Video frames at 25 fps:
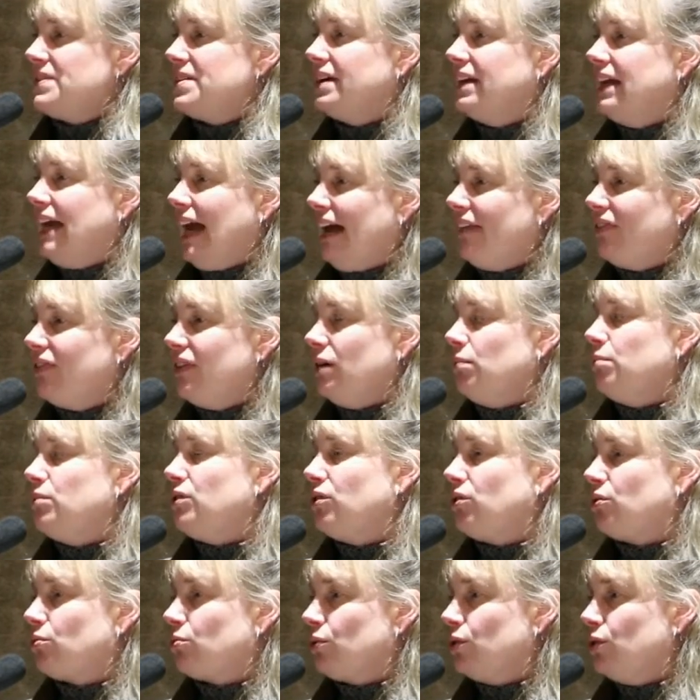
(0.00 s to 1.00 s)
to get
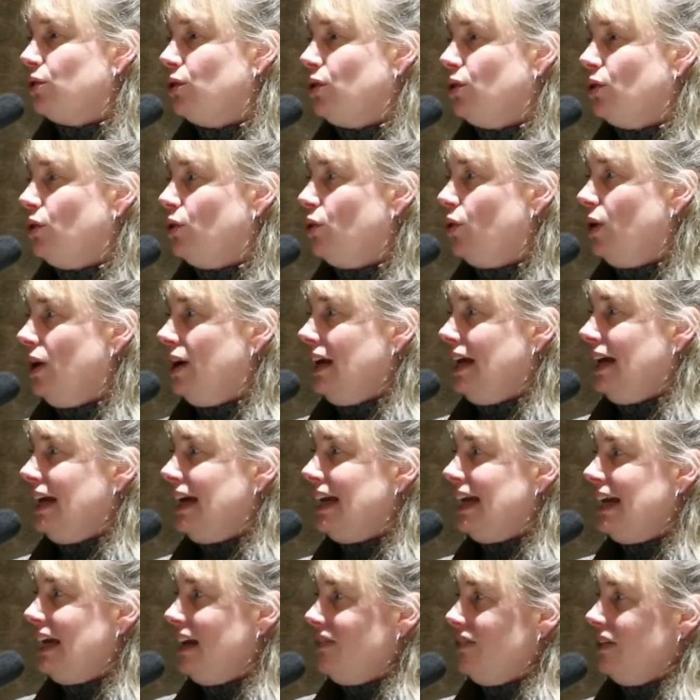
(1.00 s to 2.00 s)
them through
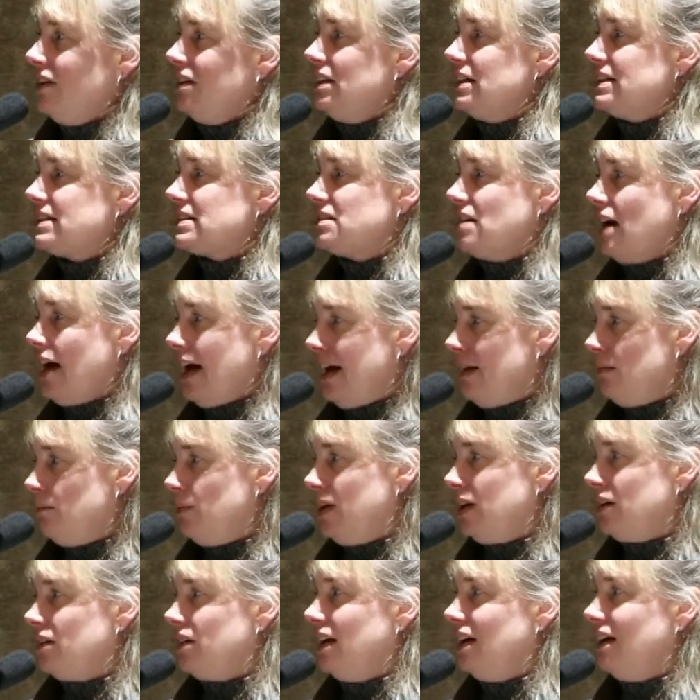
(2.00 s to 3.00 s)
even this
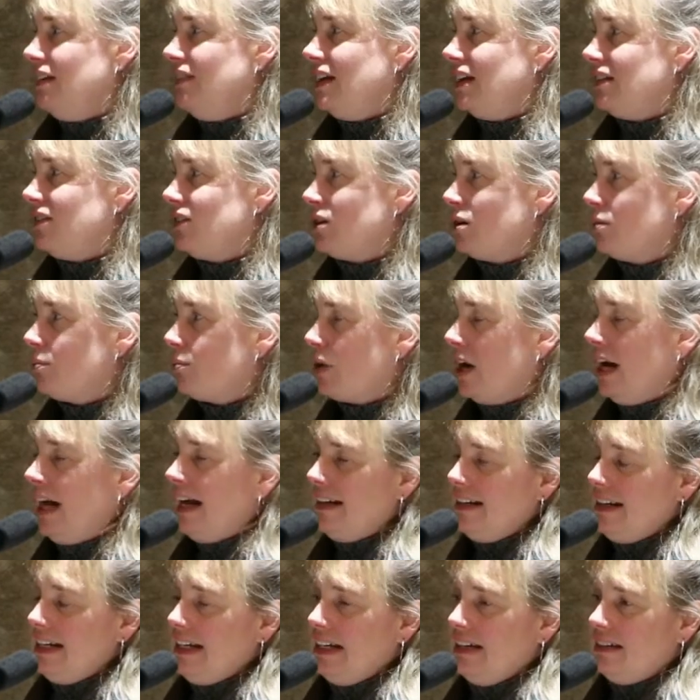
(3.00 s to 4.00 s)
time period that their
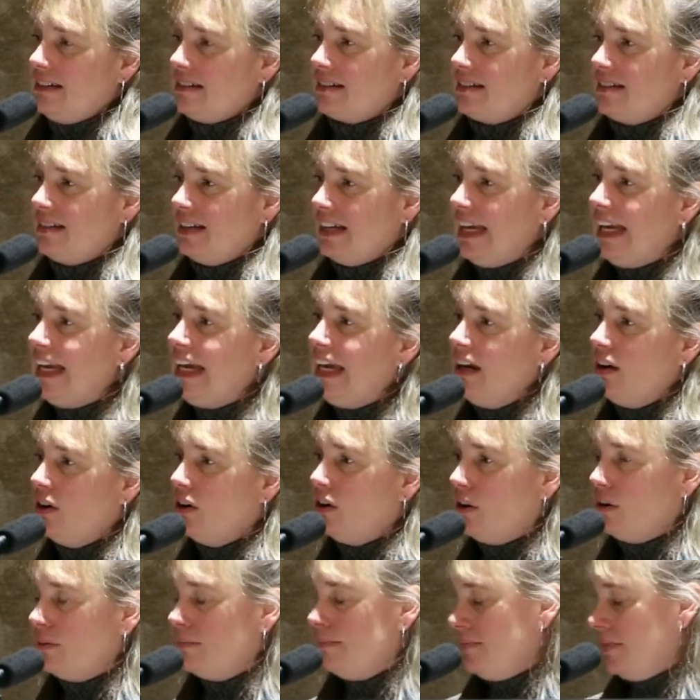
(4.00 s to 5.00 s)
brain needs to
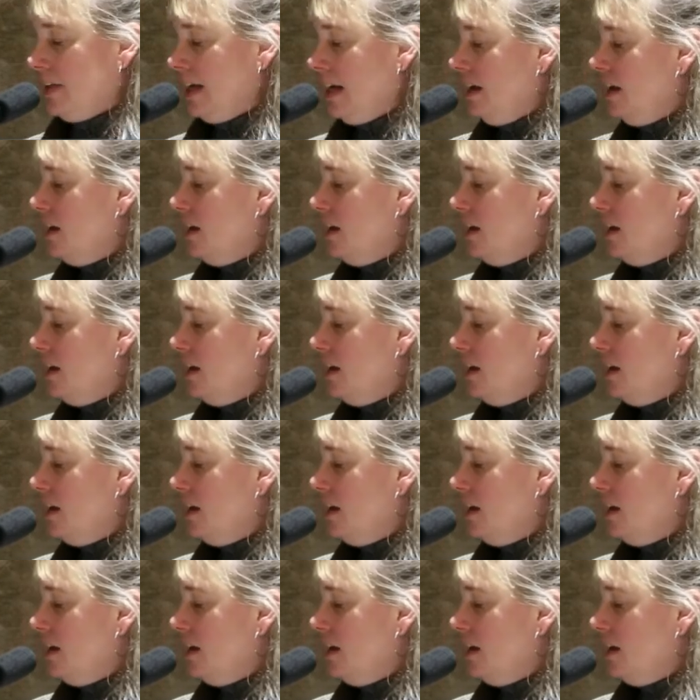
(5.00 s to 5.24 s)
heal.